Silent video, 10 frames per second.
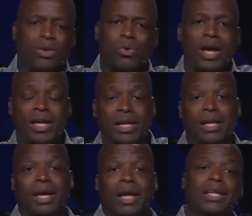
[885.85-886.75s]

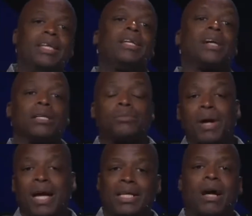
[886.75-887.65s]
create. And then he comes
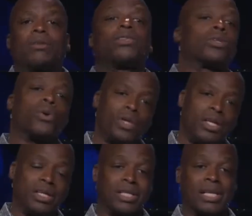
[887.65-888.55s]
back now 30
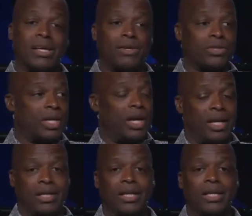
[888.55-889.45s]
years later
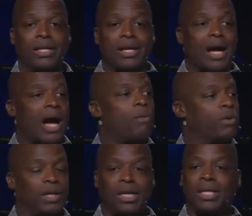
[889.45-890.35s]
saying, I
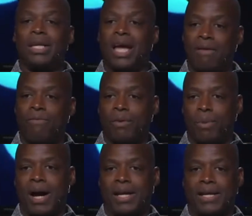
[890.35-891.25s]
want to get
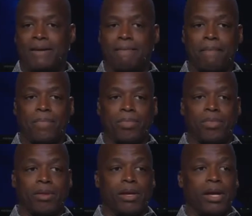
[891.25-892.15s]
everybody
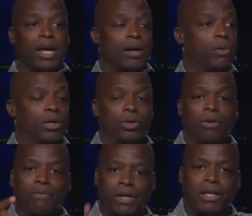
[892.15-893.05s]
and I want to
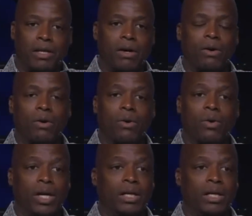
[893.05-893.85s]
do a video.